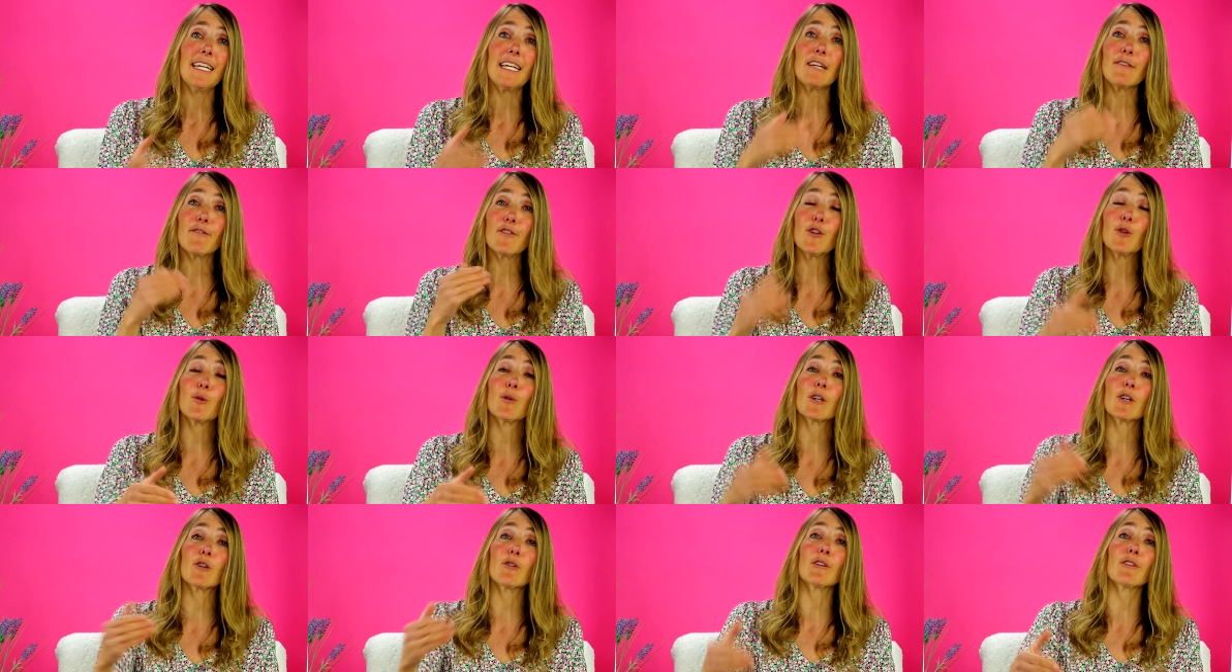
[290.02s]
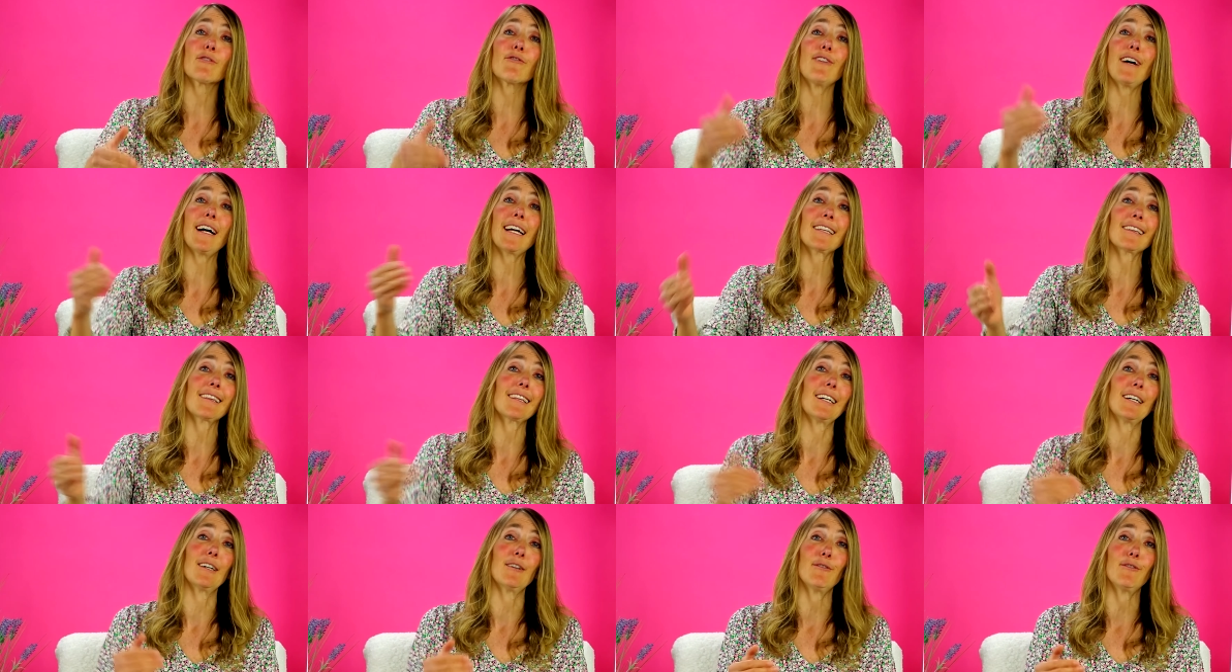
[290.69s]
If you are going to find
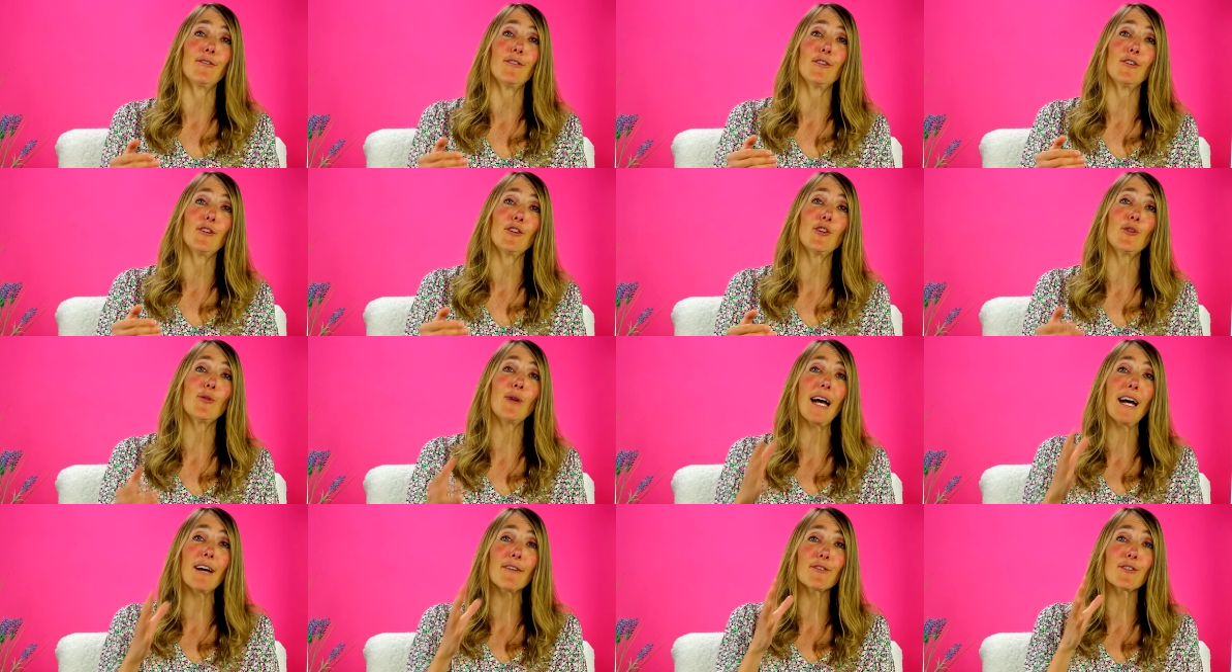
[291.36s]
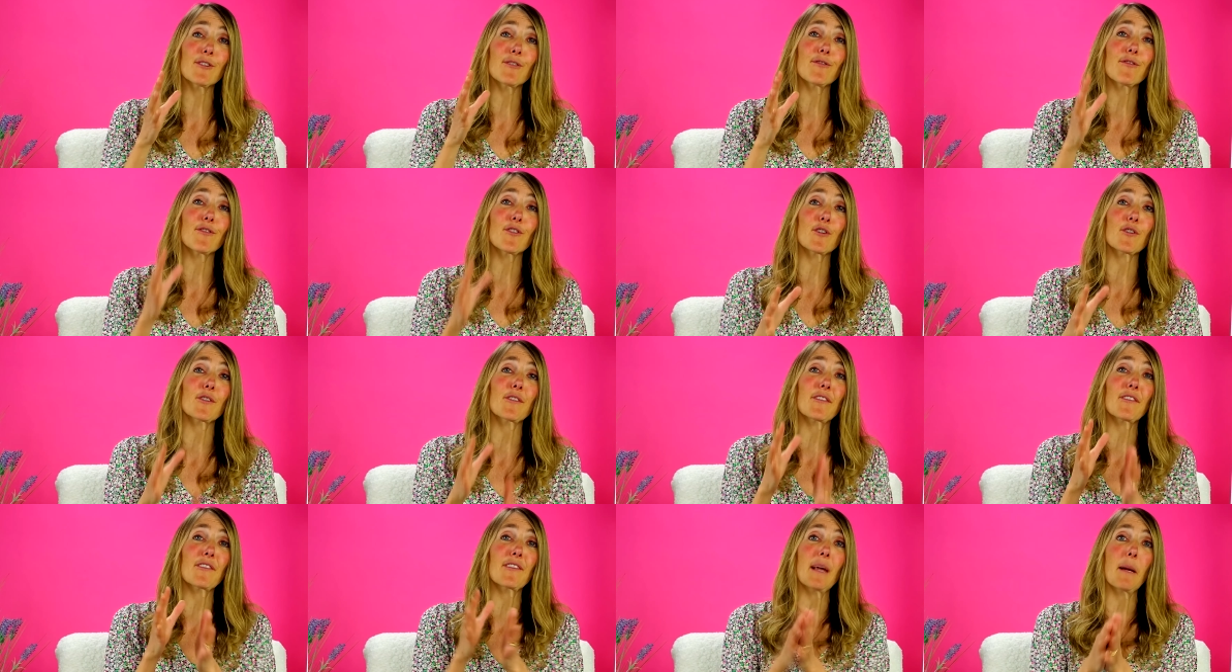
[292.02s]
love, you have to
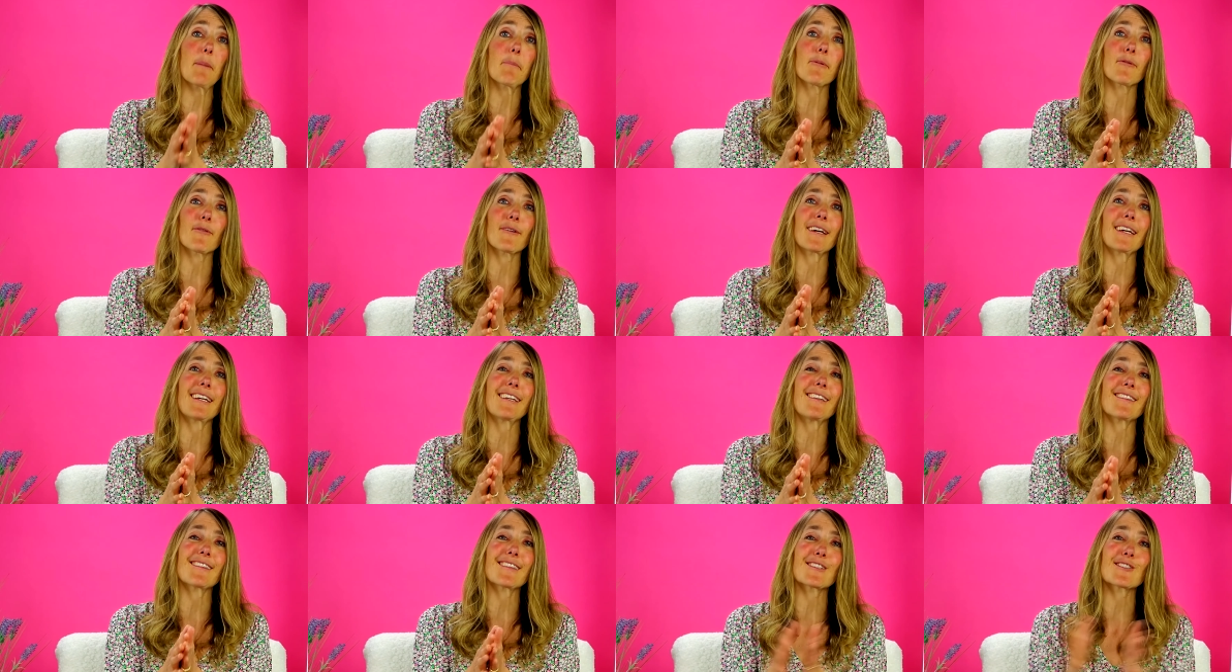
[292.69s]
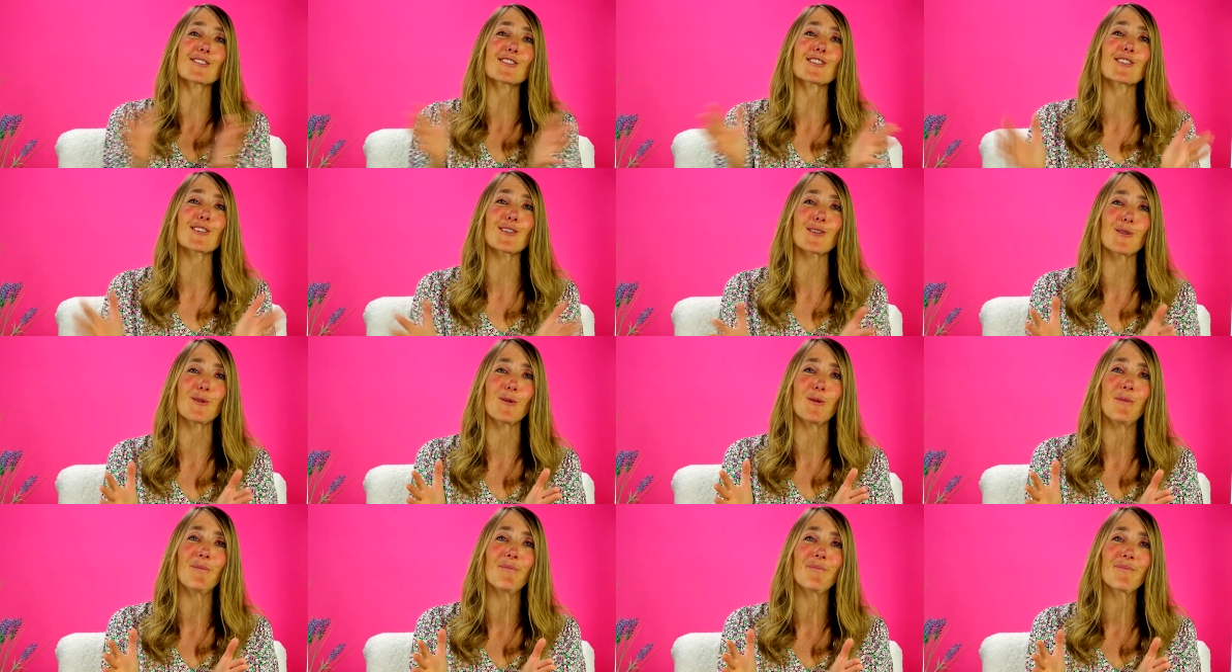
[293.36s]
first separate the
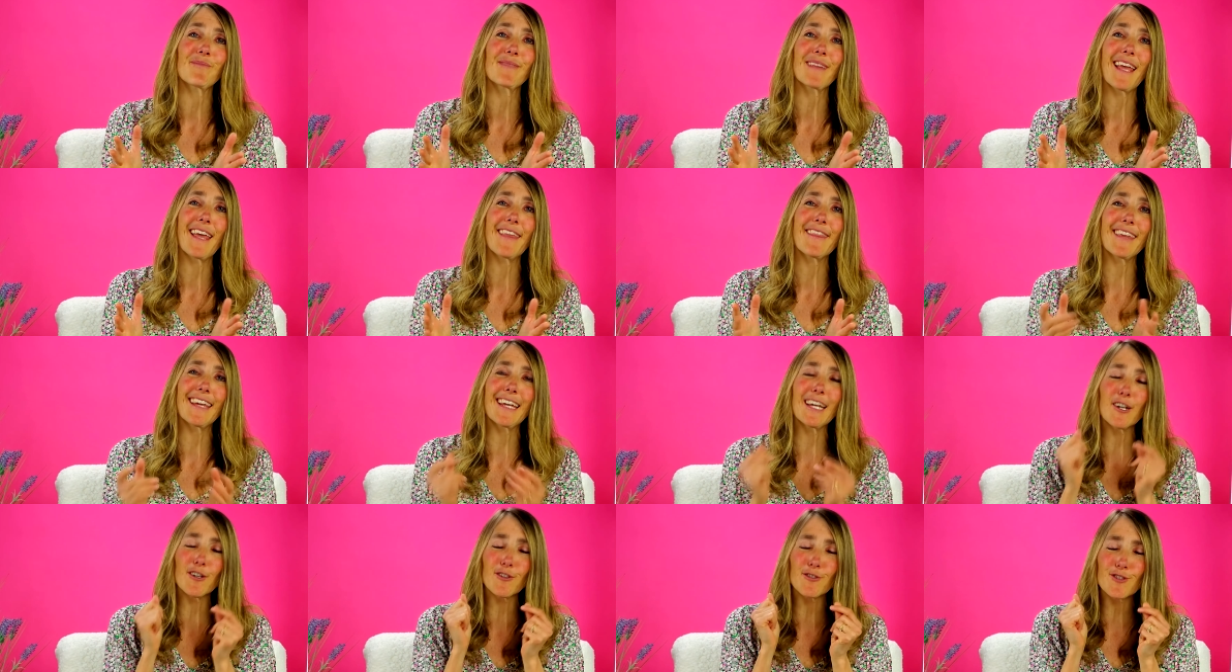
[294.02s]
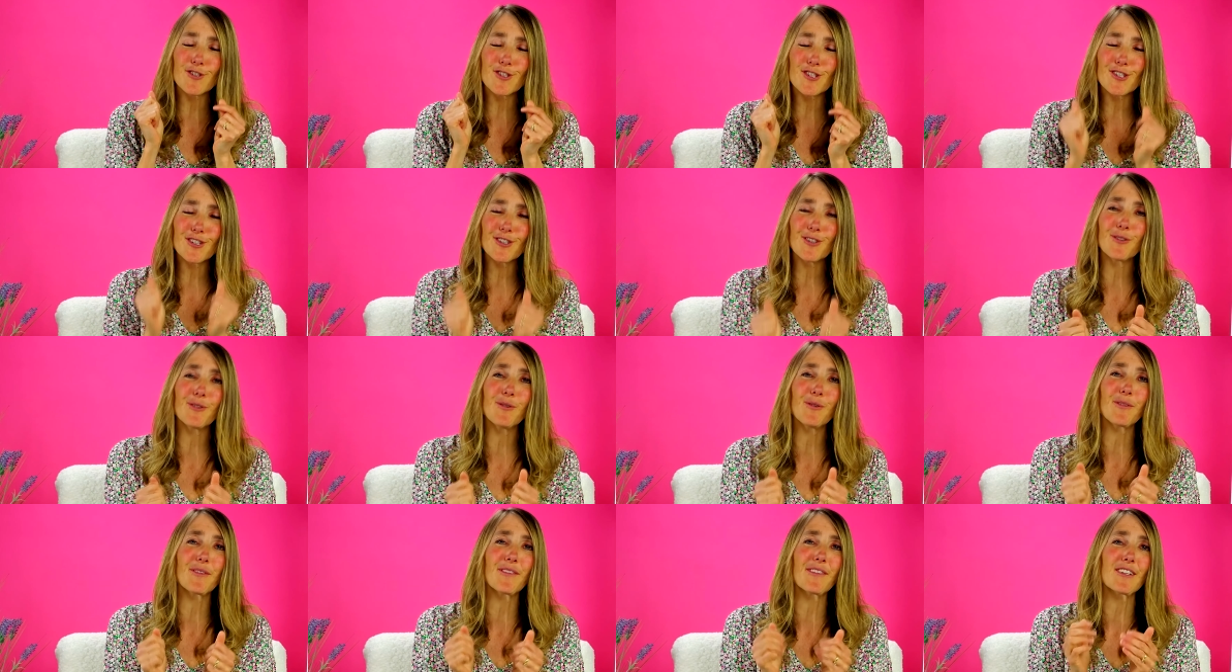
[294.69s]
two. They are
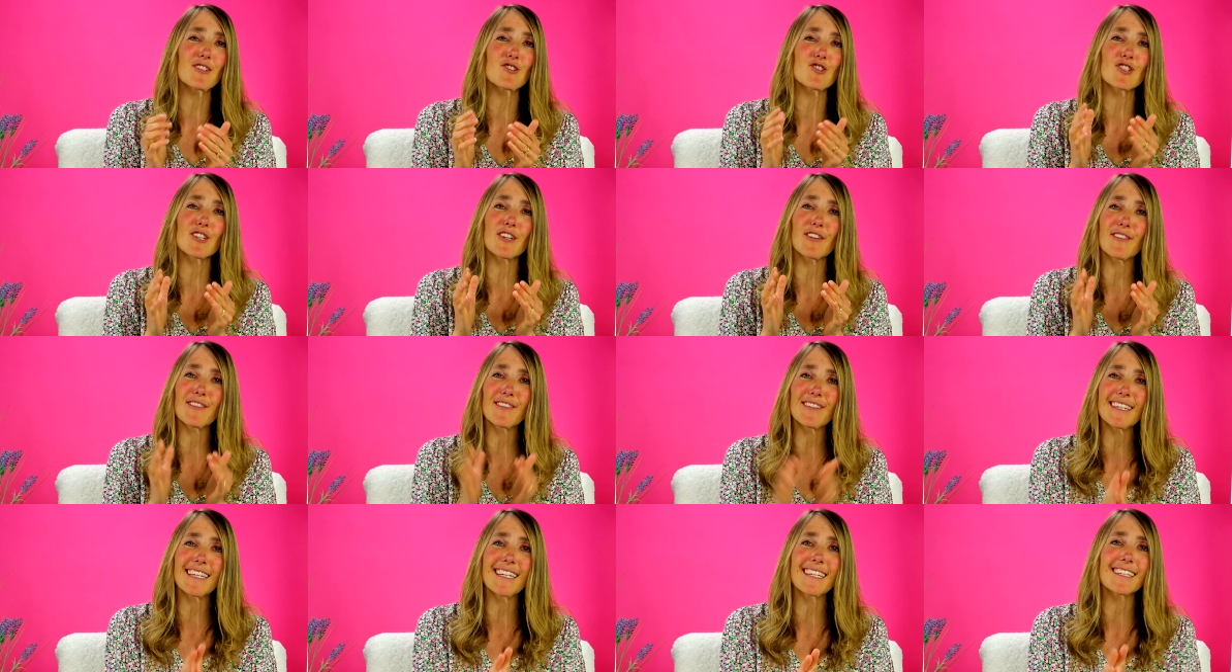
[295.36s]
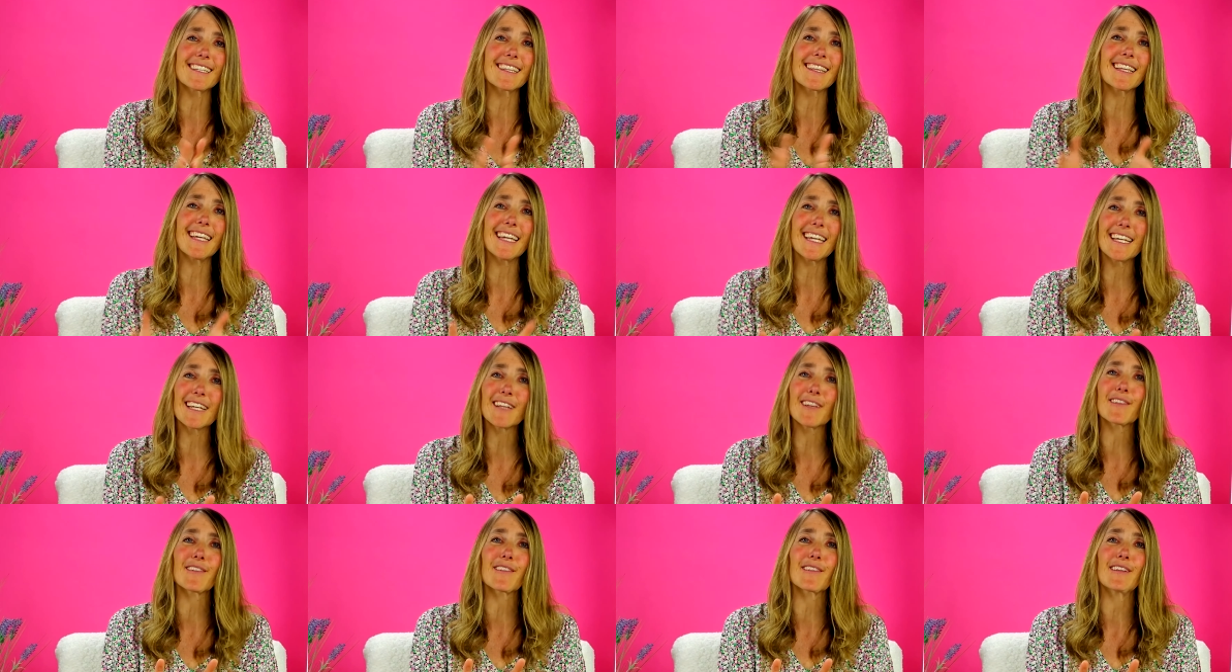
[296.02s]
two such distinct
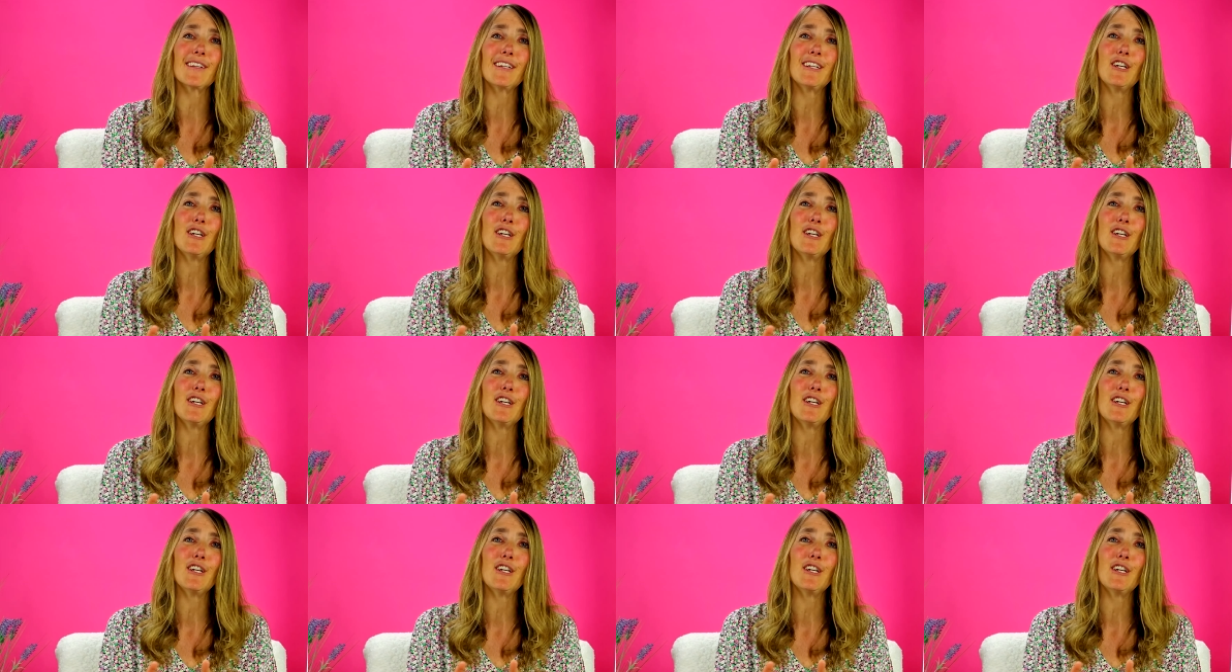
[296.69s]
things.